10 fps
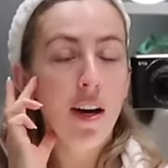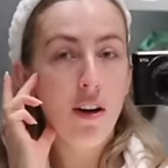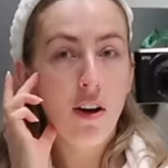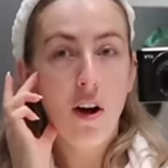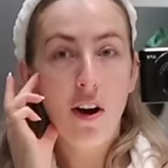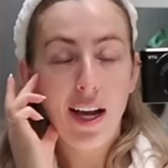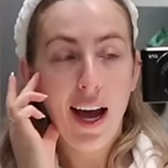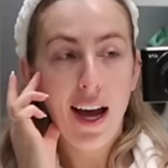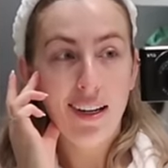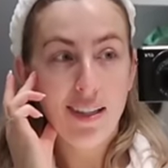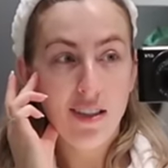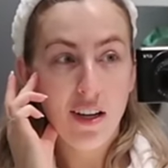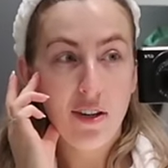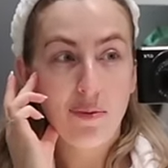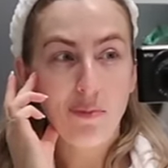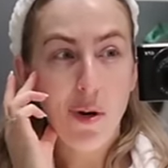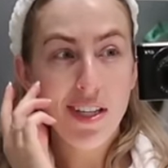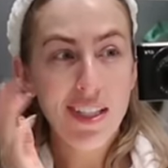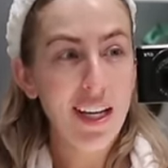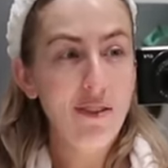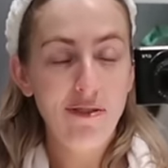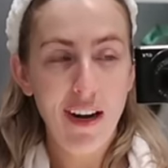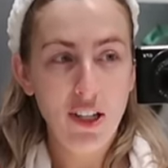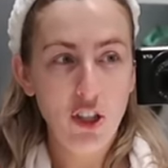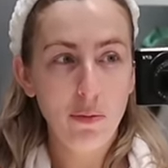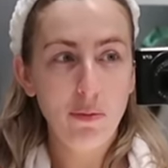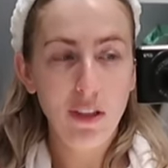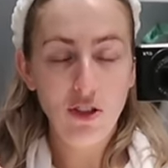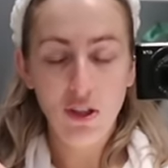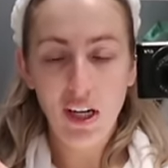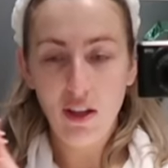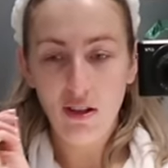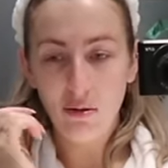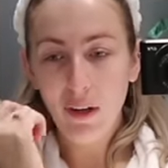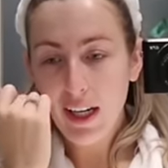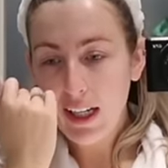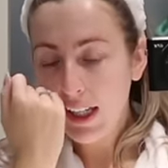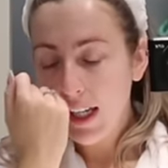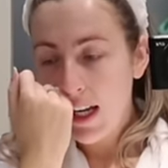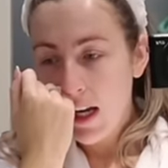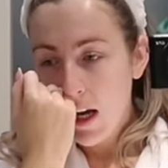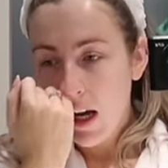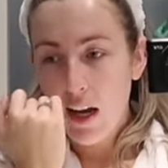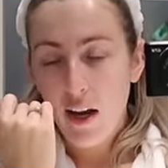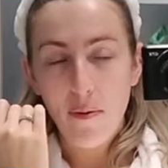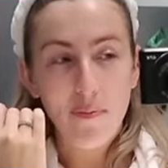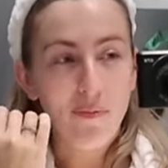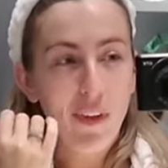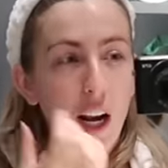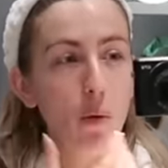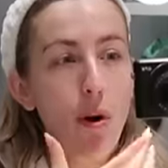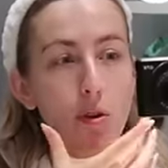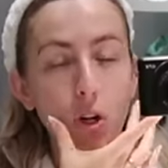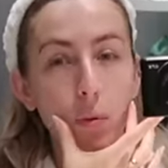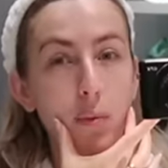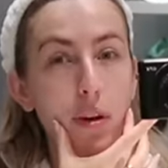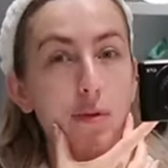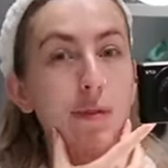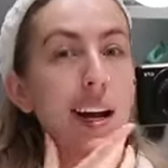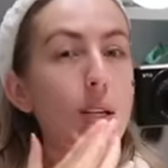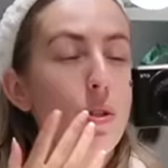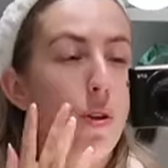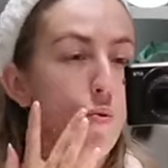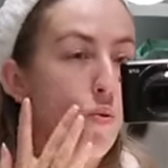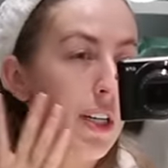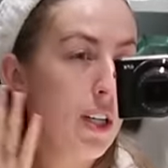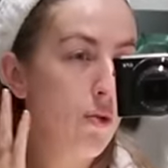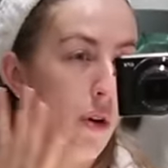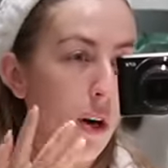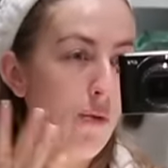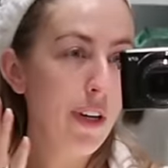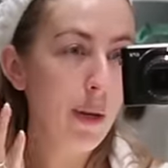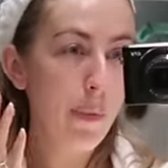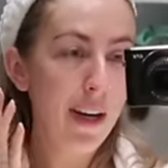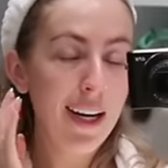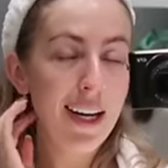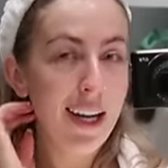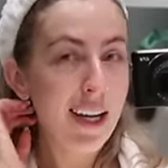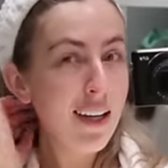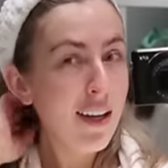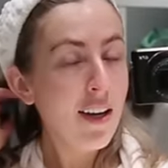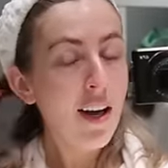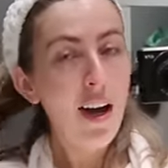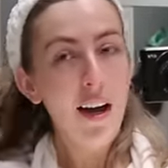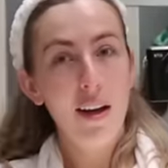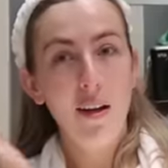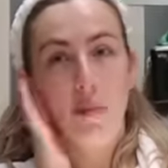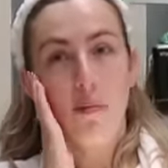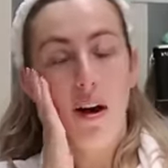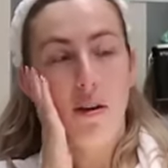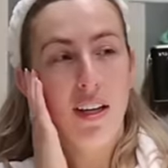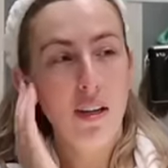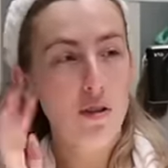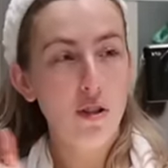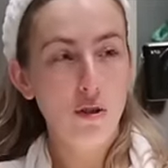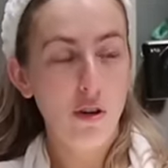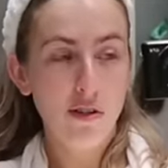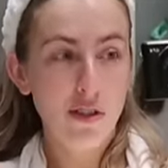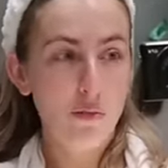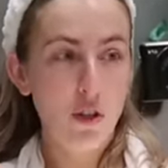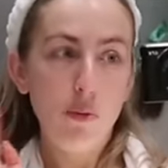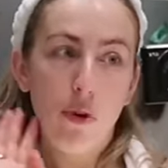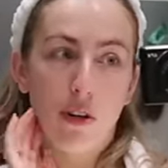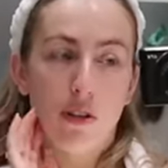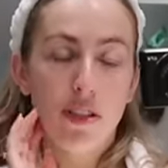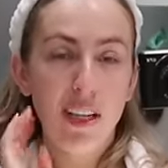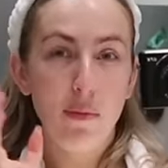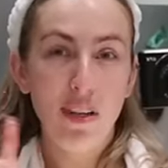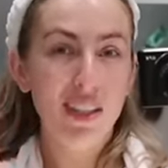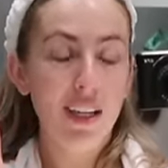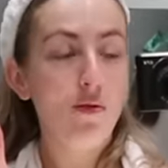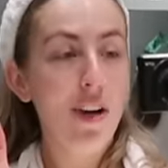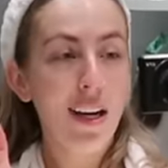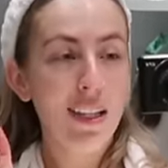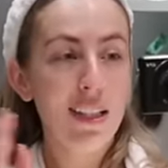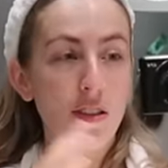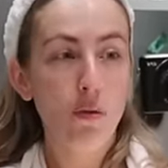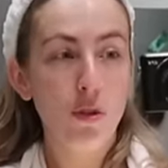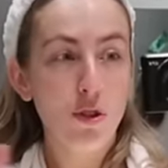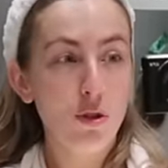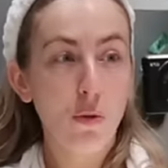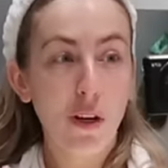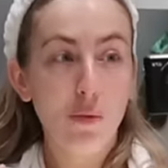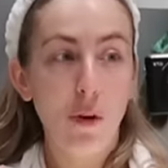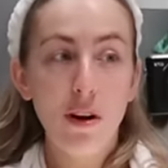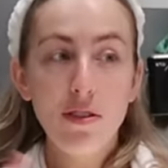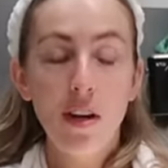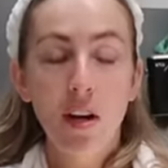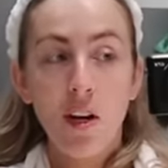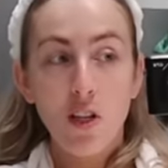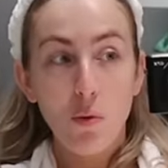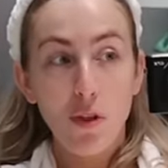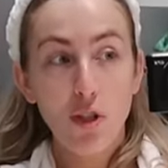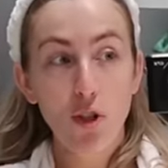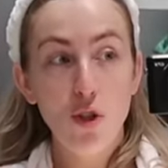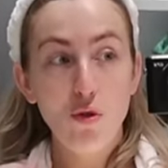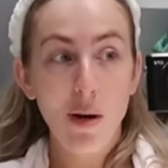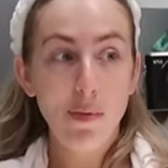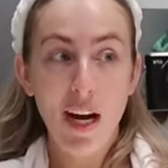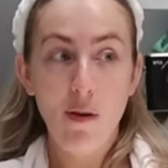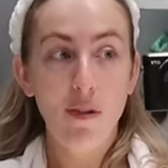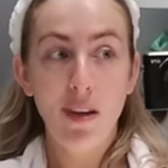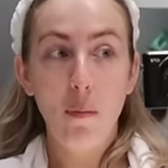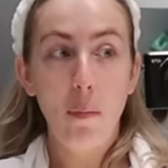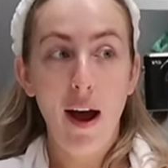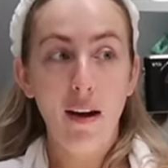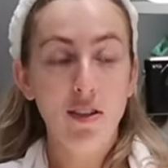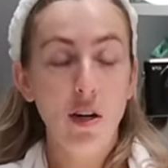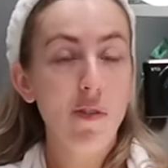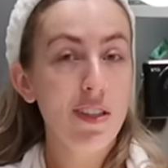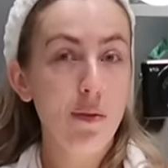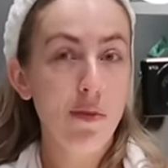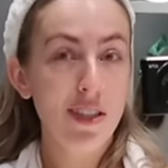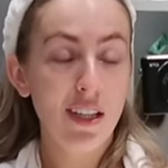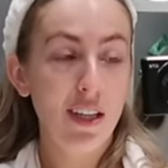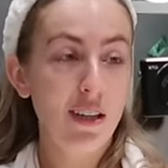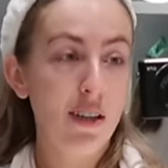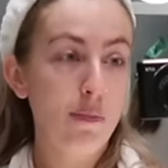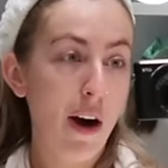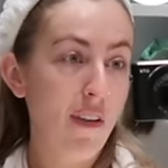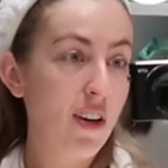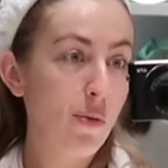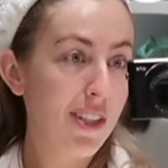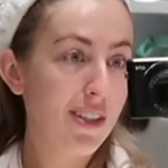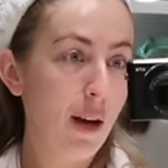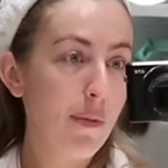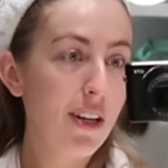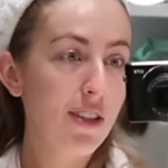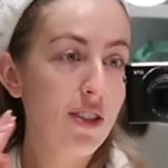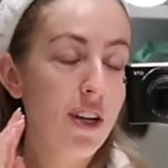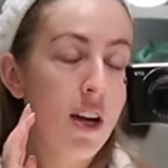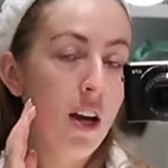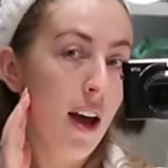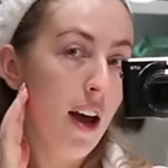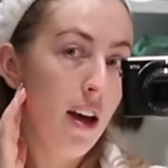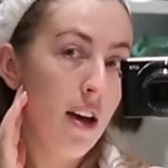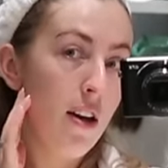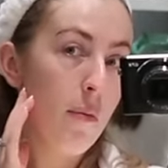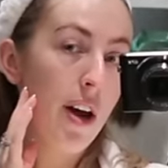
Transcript: like I had um, my skin flared up literally the other week um, and I woke up and my face was like really dry and really peely um, I think I was just trying some new products and my skin reacted so I wasn't sure what it was so I stripped everything back so obviously my skin barrier was damaged um,